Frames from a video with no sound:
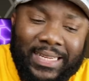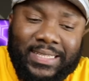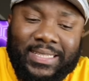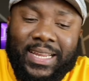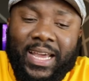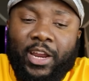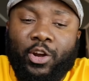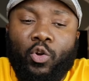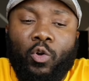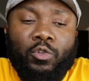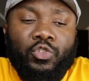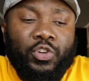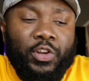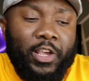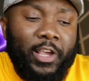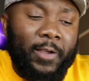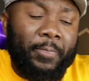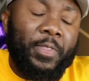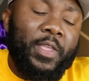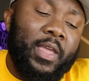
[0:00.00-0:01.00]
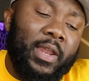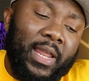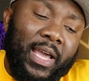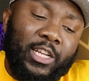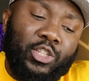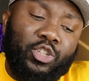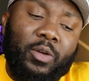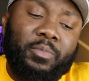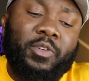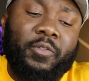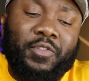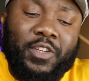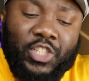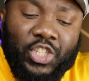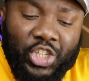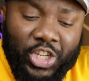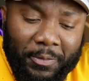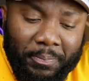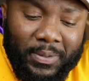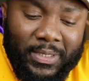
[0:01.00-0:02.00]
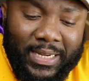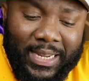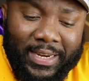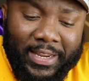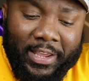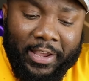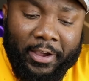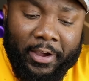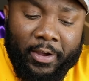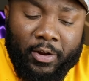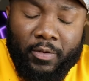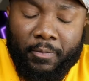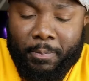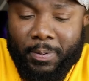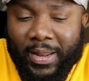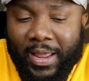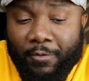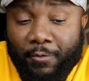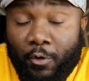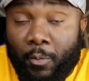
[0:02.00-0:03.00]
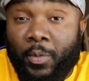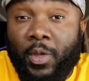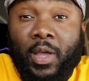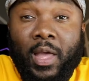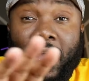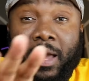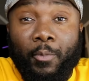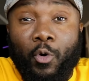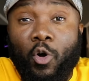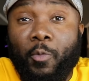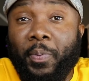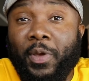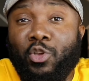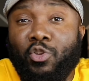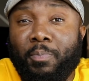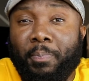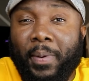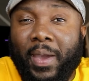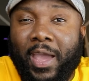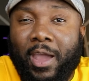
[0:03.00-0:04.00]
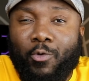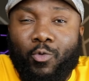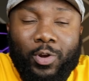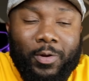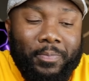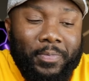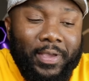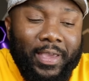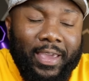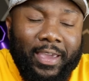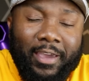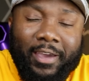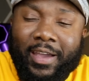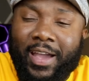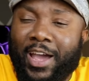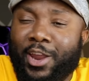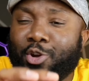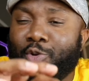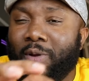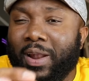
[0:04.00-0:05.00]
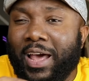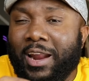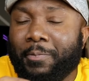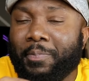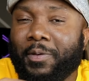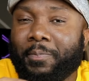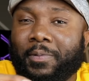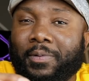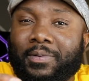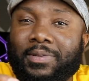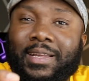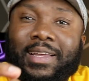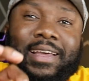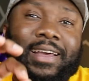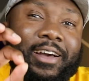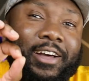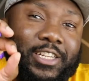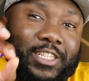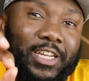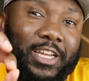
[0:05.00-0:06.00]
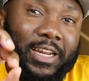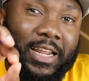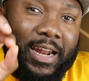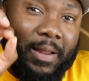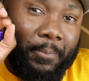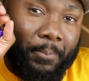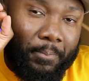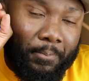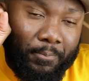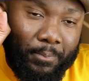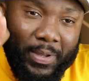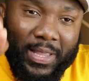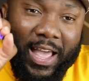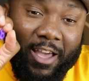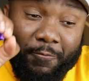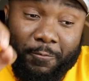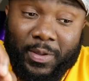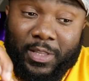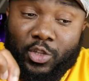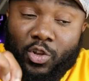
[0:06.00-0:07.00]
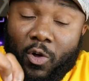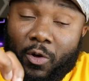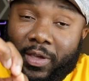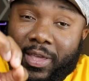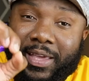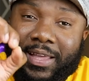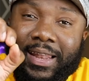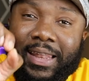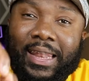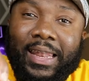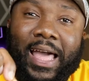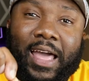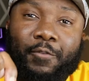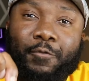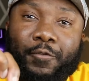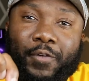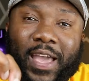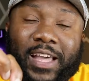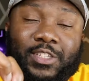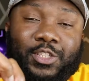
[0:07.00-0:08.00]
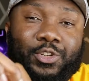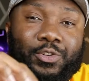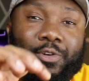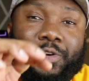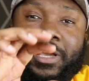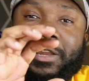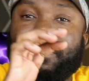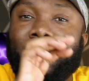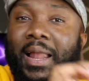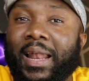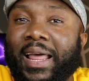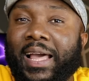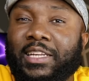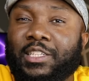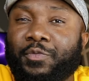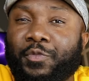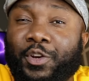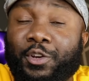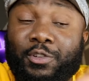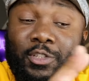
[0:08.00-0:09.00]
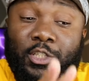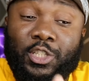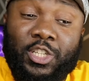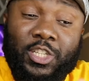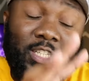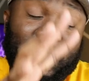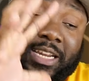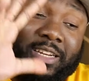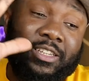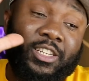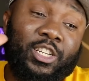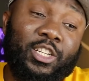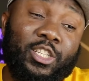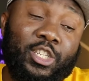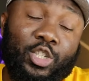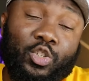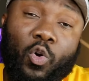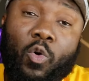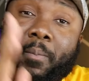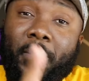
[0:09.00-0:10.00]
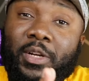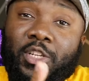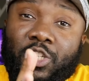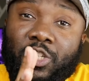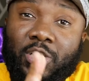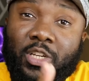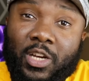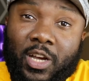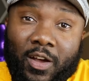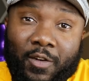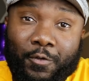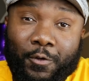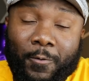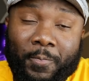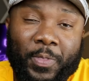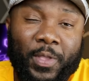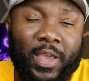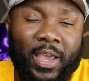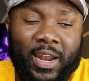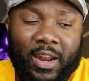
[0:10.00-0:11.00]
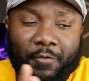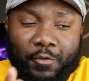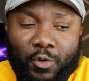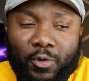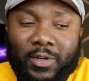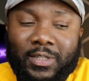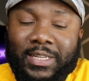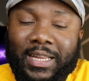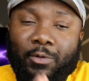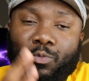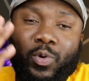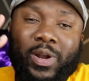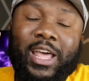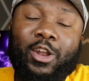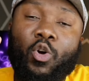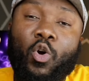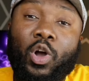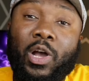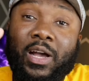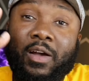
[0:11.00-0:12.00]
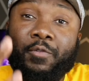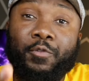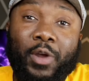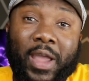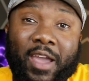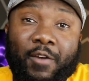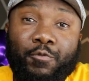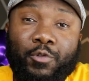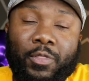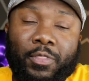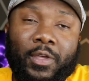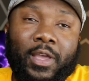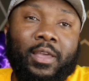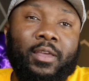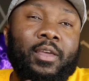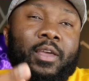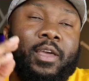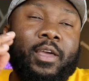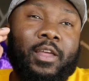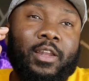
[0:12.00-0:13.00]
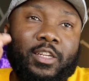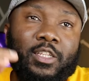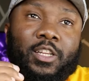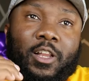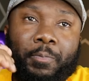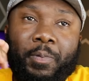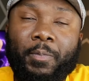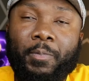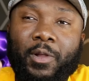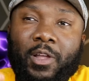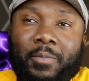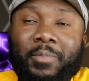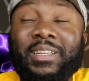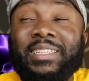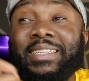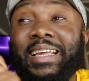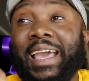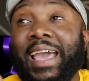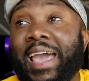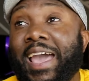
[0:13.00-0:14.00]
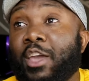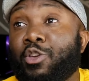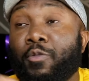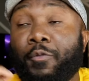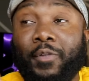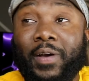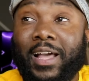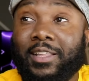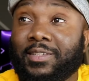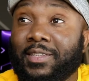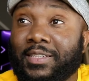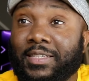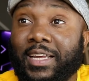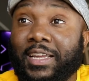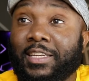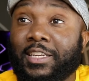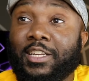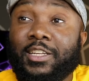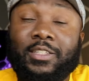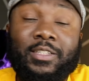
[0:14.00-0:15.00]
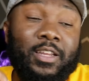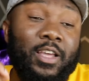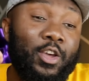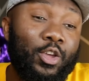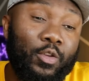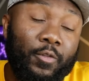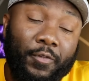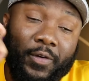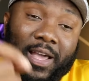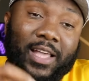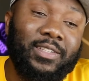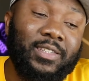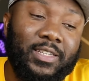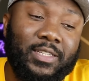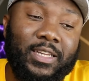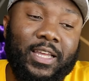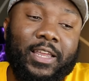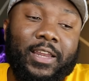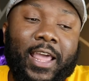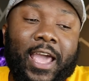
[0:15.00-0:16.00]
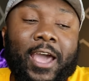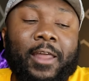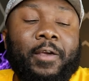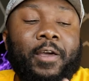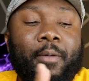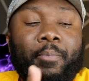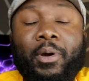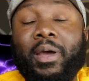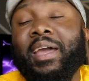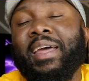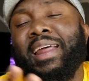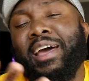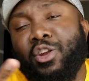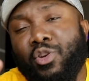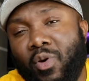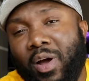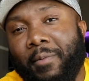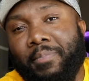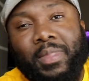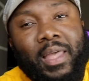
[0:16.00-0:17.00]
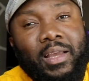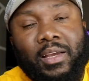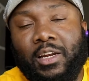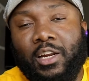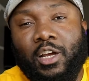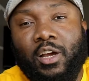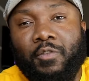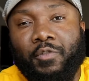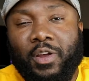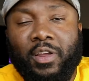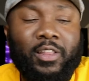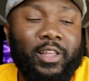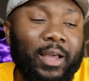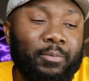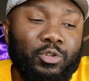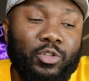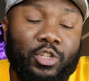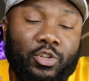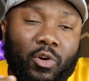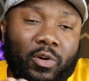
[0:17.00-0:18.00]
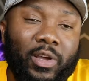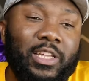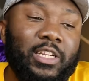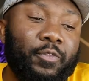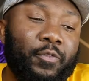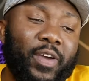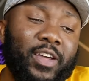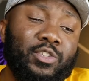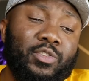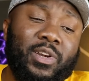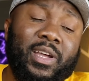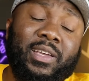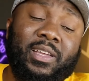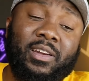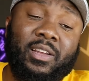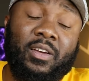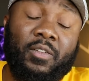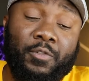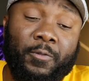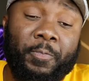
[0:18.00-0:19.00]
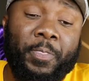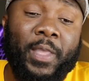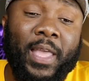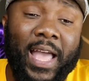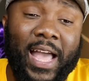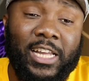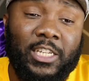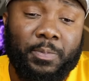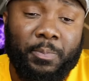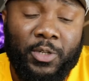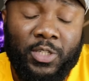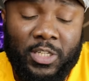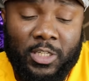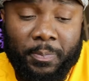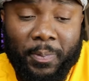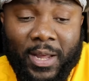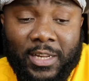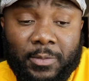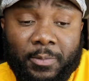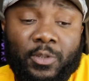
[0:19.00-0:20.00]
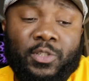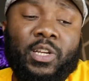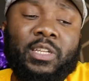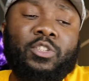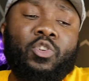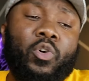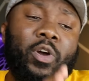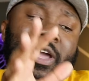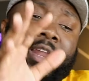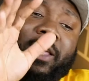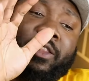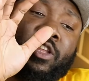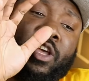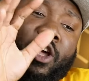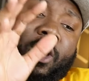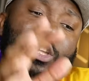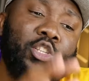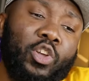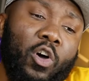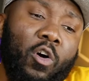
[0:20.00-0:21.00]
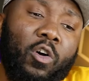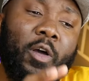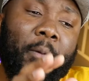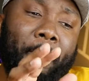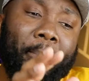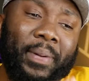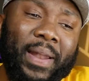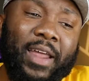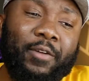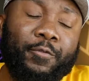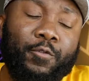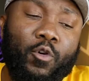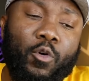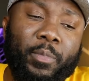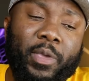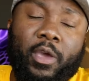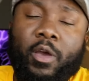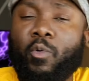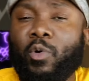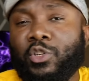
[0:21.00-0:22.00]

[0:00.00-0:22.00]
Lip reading: S9 Ultra here. Now, in terms of the chipset here, the platform, I'm hoping you bear with me here. I know a lot of people are saying that I've been talking a lot faster in my last videos, just that there's so much to cover, and I've noticed that when I don't cover everything, there's still people coming and say, hey, you forgot to say this, you forgot to say that. And I know I'm not going to cover anything. I'm just talking fast so that I can cover as much as possible. So let's go ahead and talk platform here.